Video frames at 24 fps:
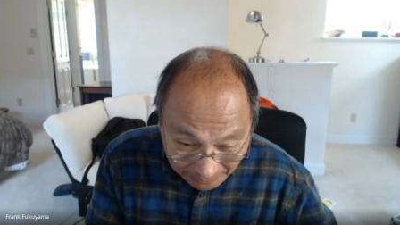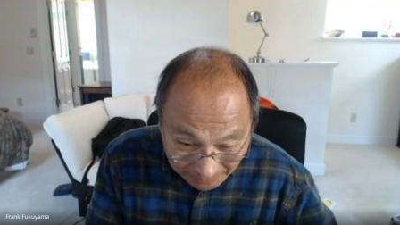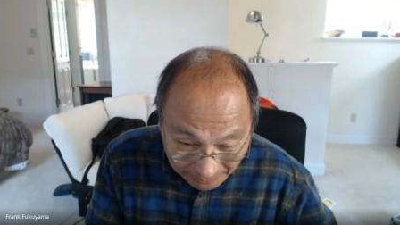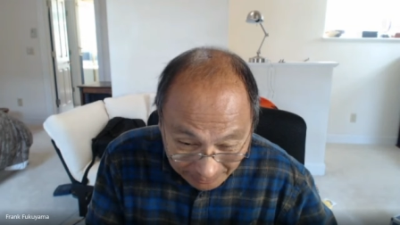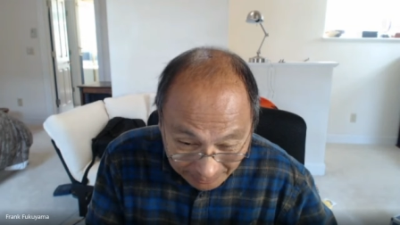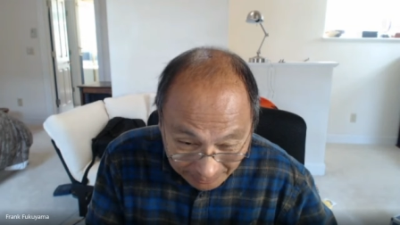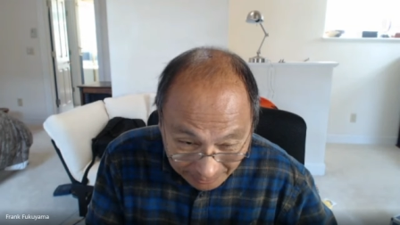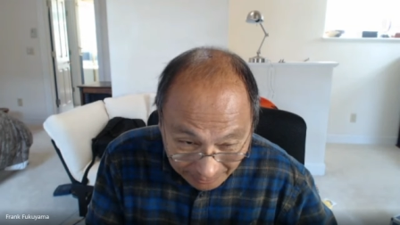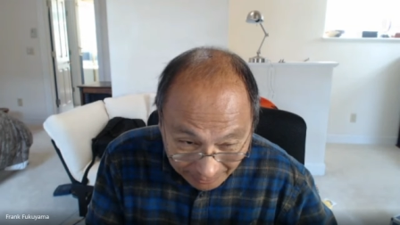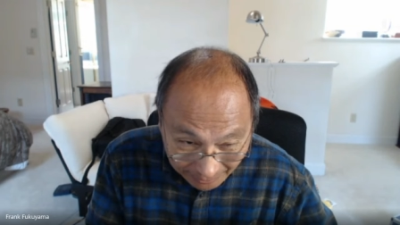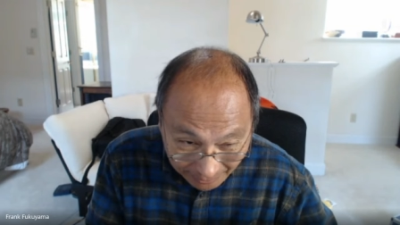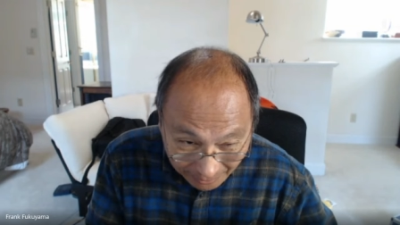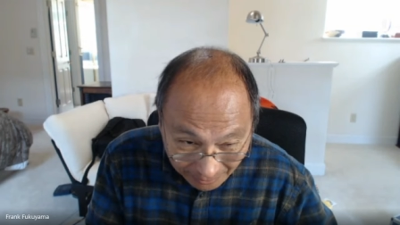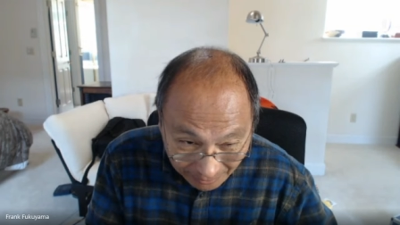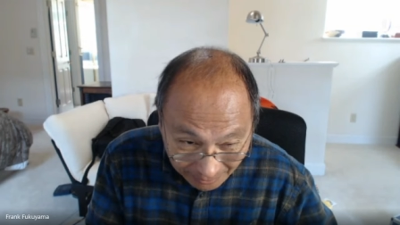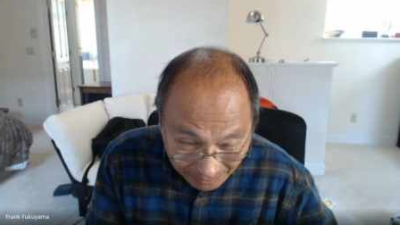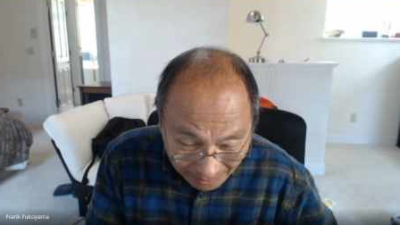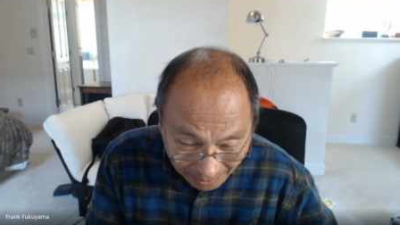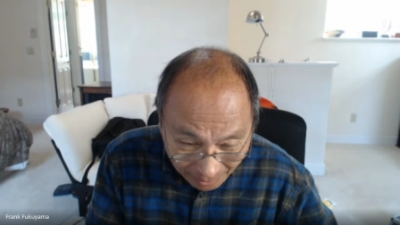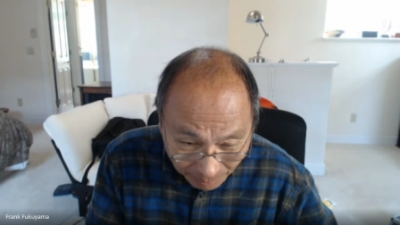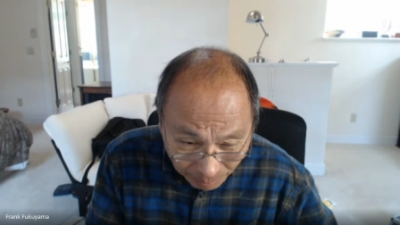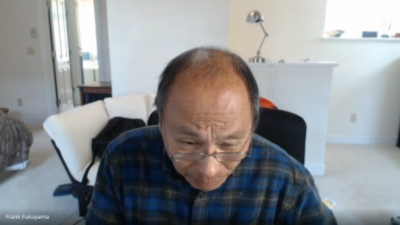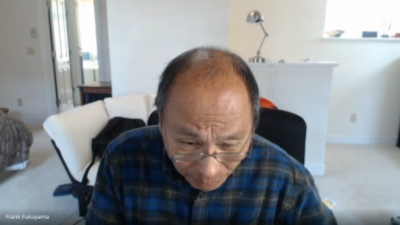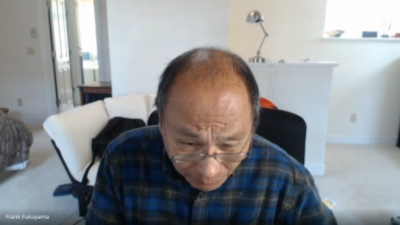uh,
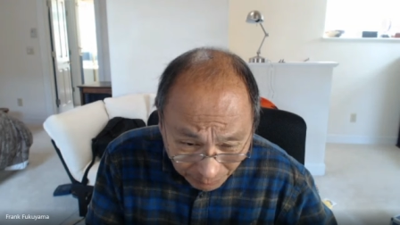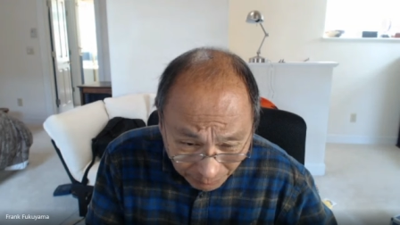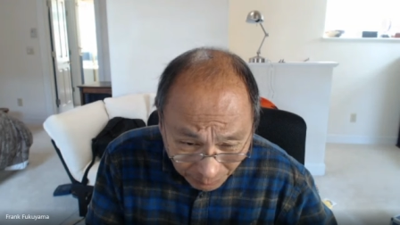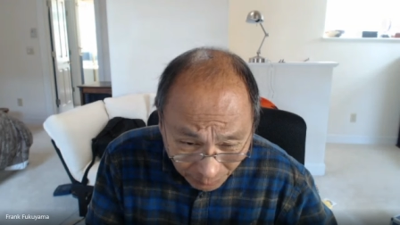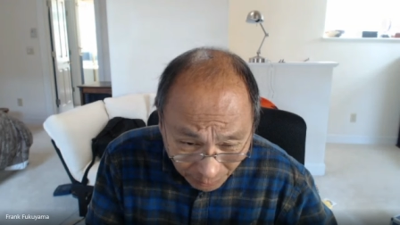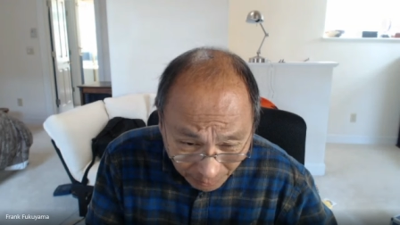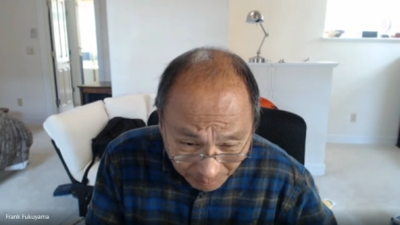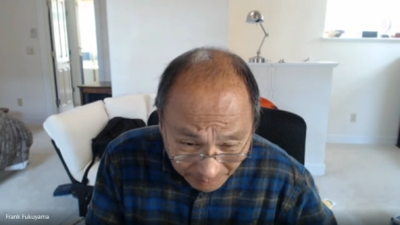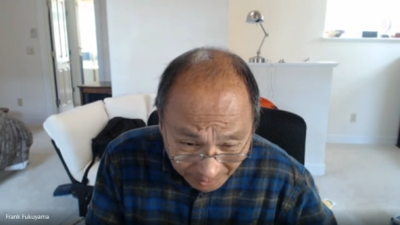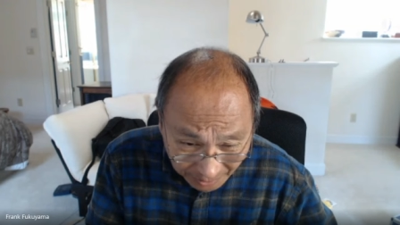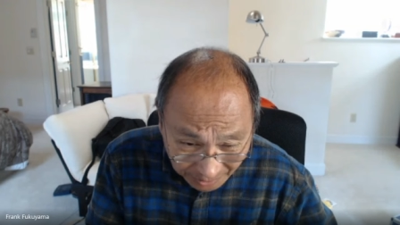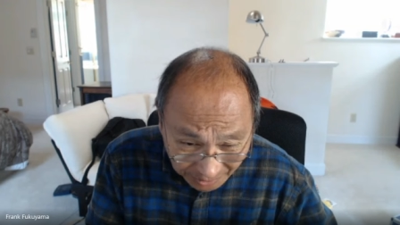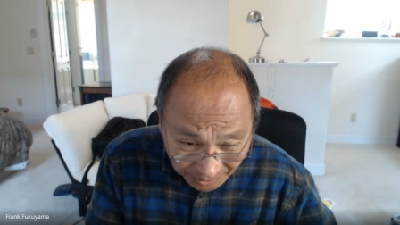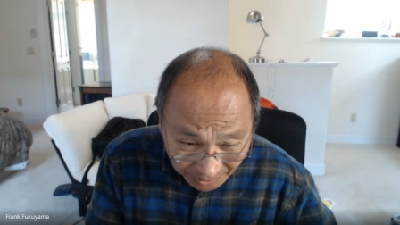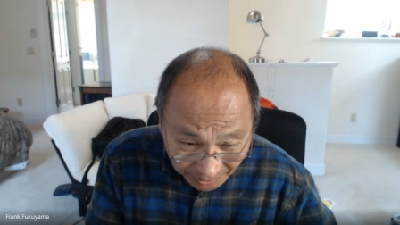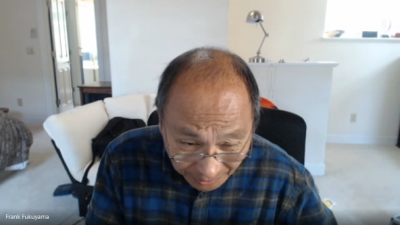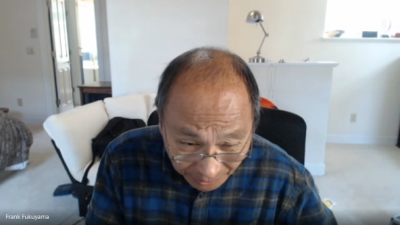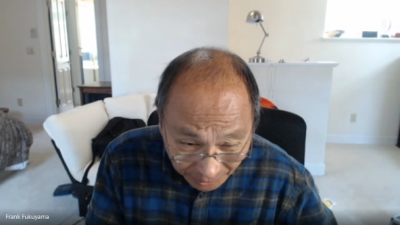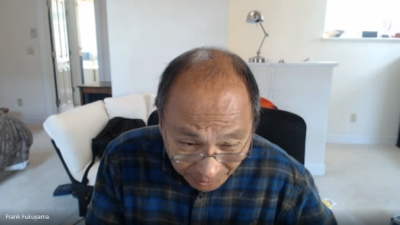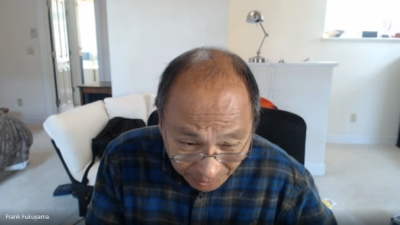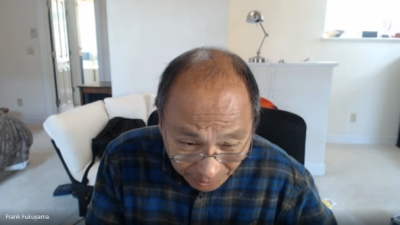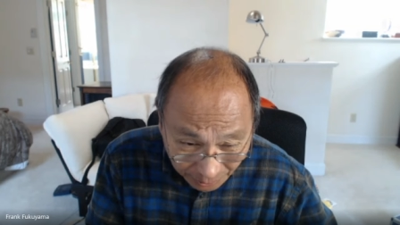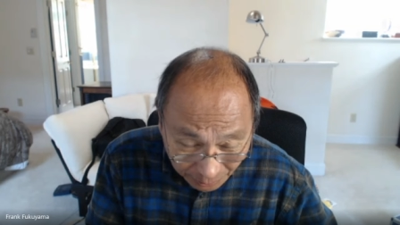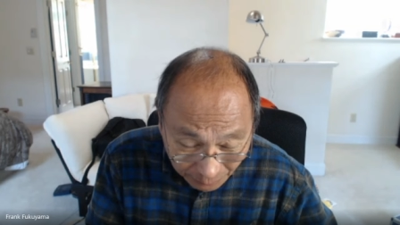our performance in
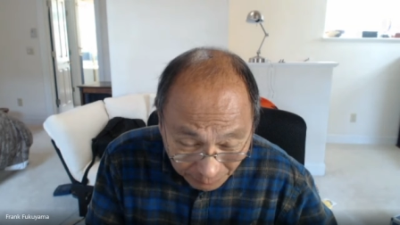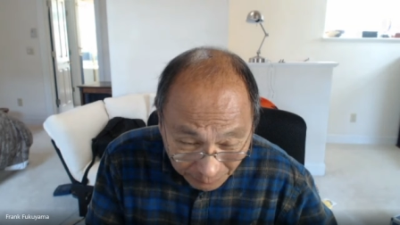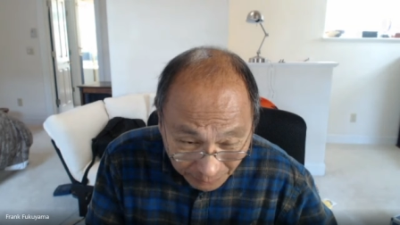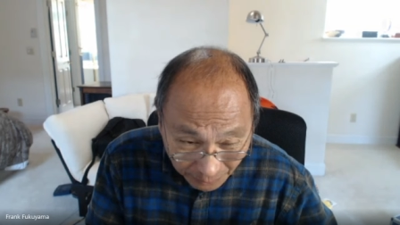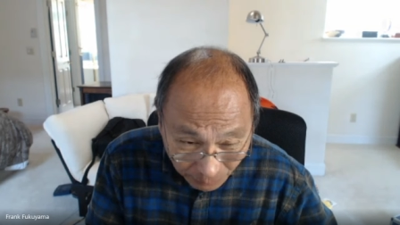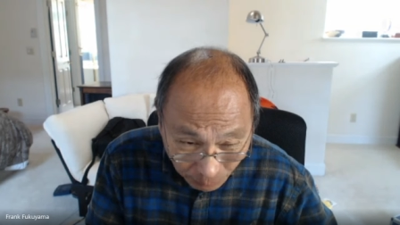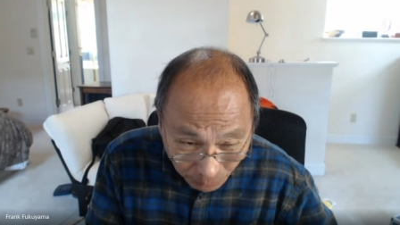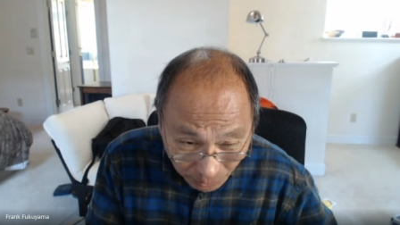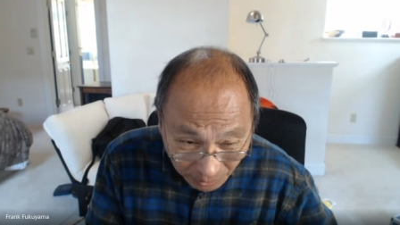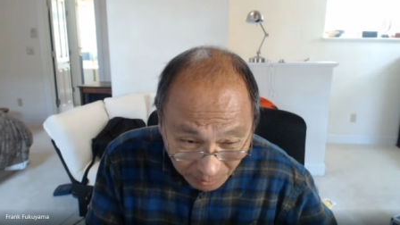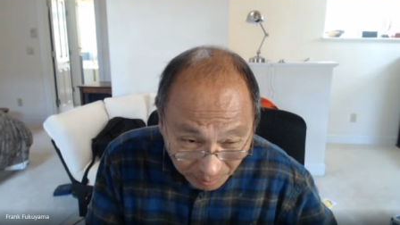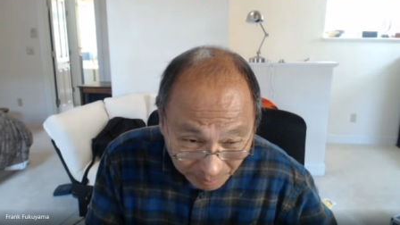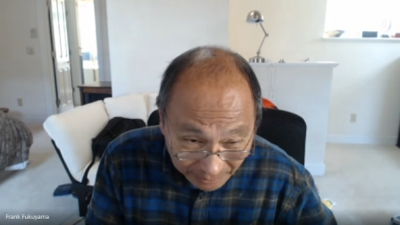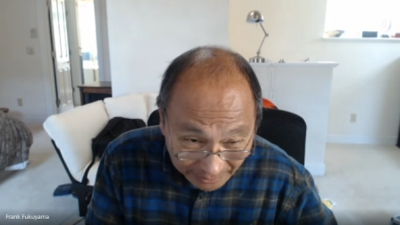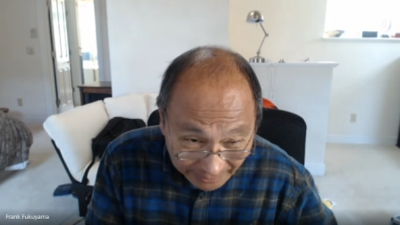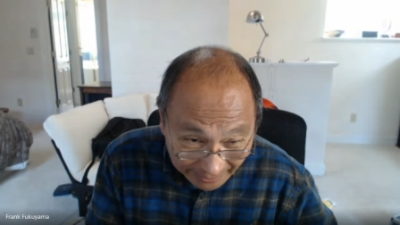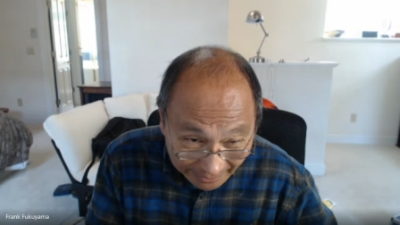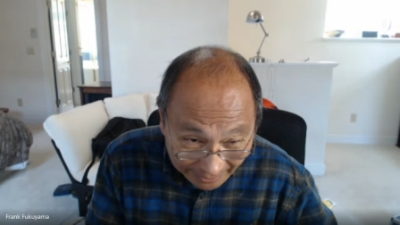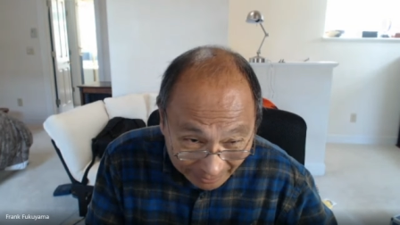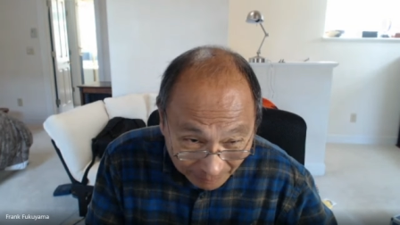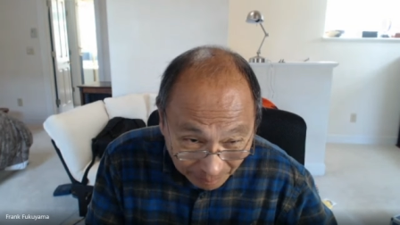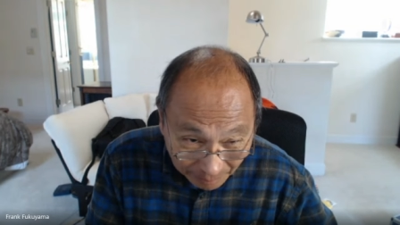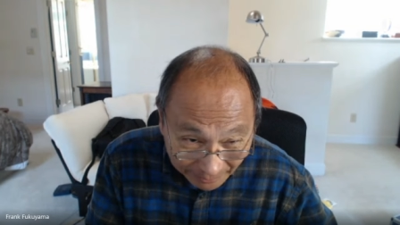COVID wouldn't be that